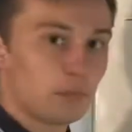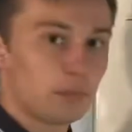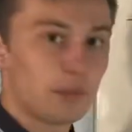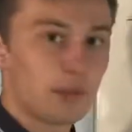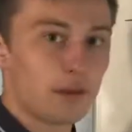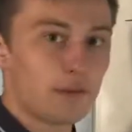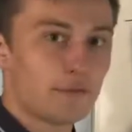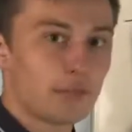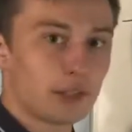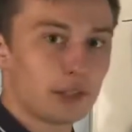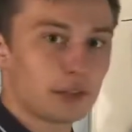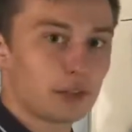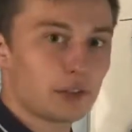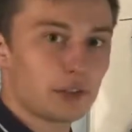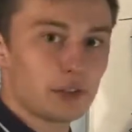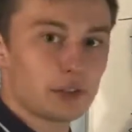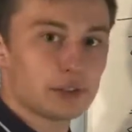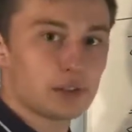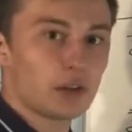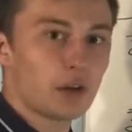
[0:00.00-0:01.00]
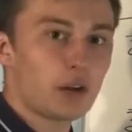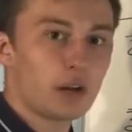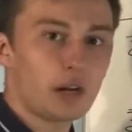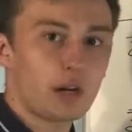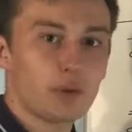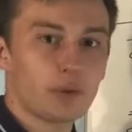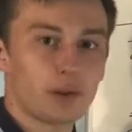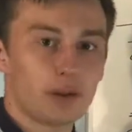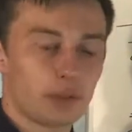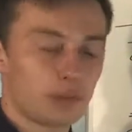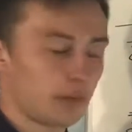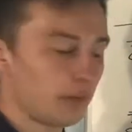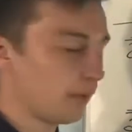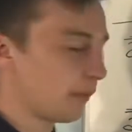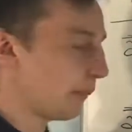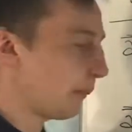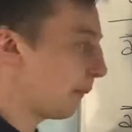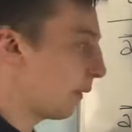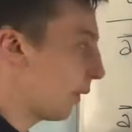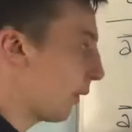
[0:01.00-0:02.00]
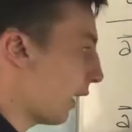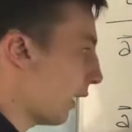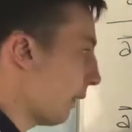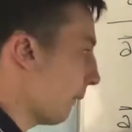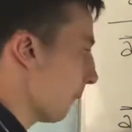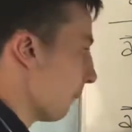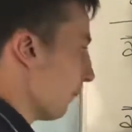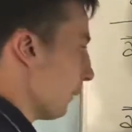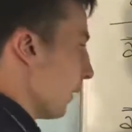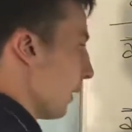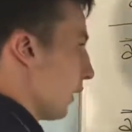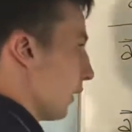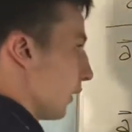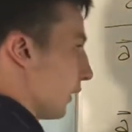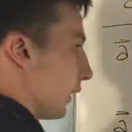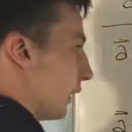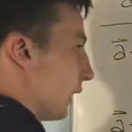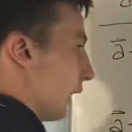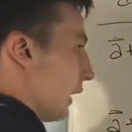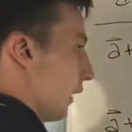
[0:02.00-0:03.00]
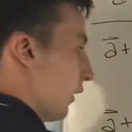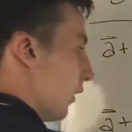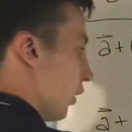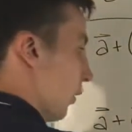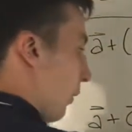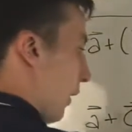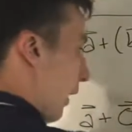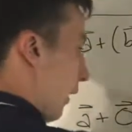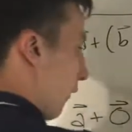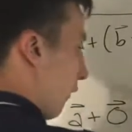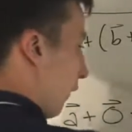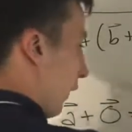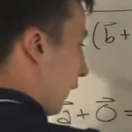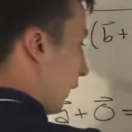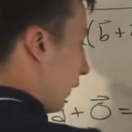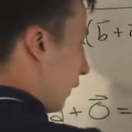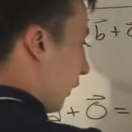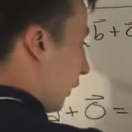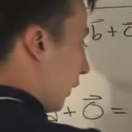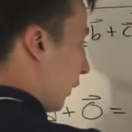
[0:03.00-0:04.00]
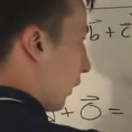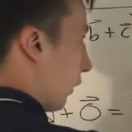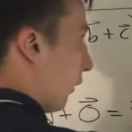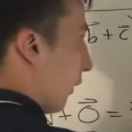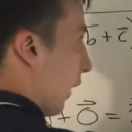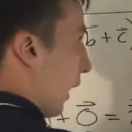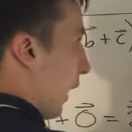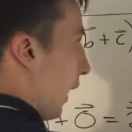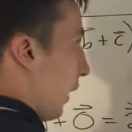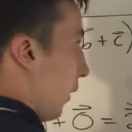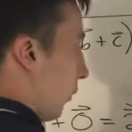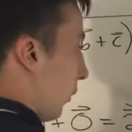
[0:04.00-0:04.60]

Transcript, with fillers: that vector that you started out with, okay? Say that you have vector A,